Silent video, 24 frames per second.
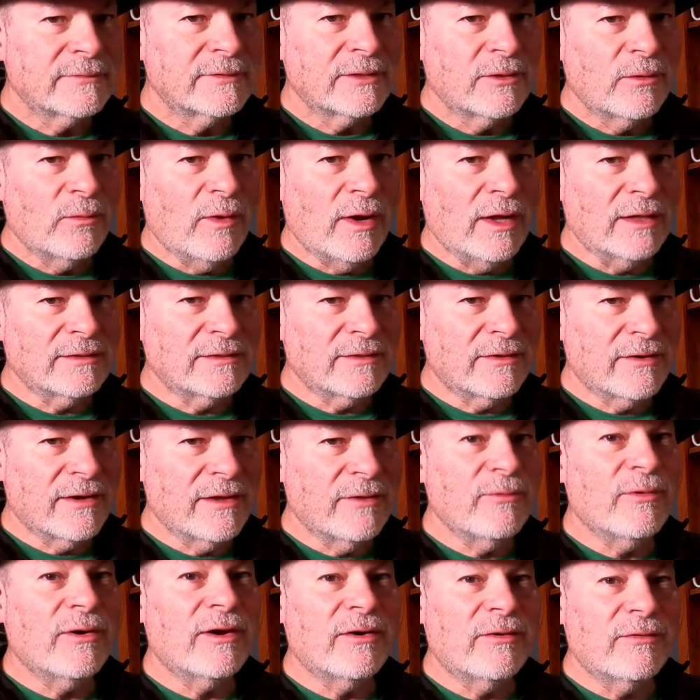Wild Turkey
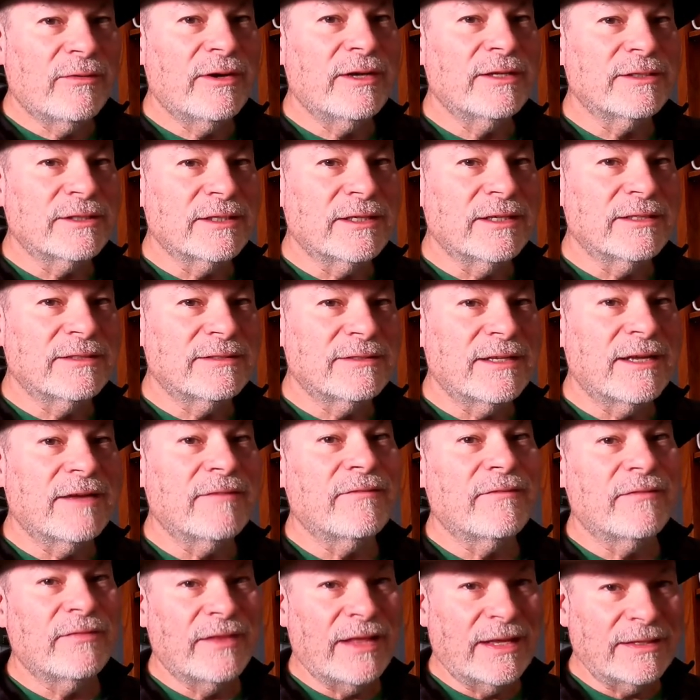101 is good stuff.
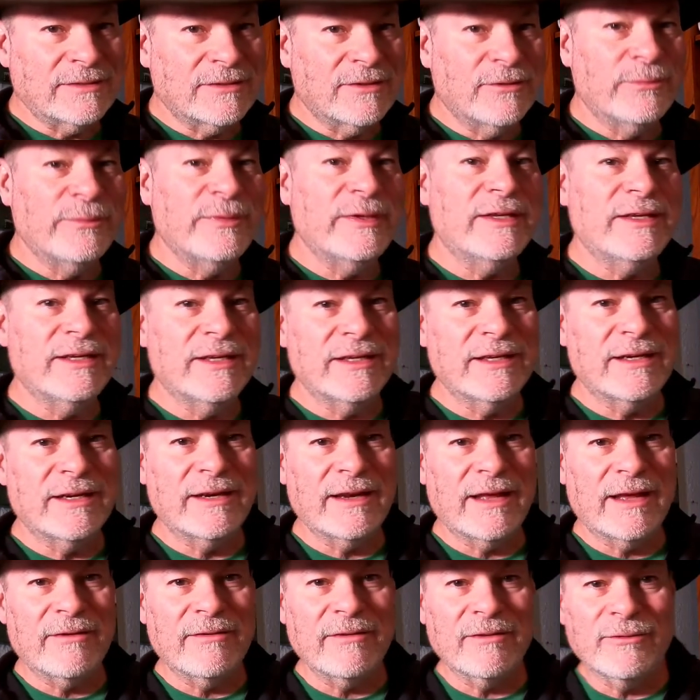That's gonna be good in
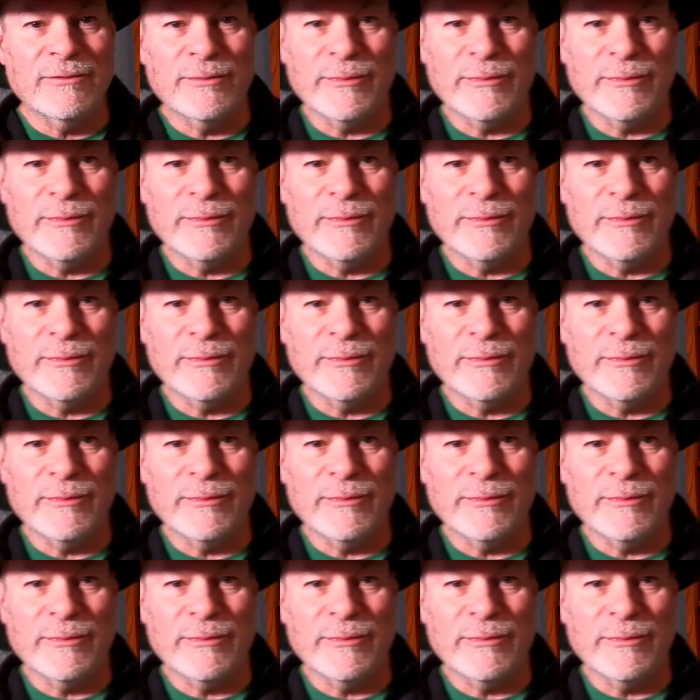that little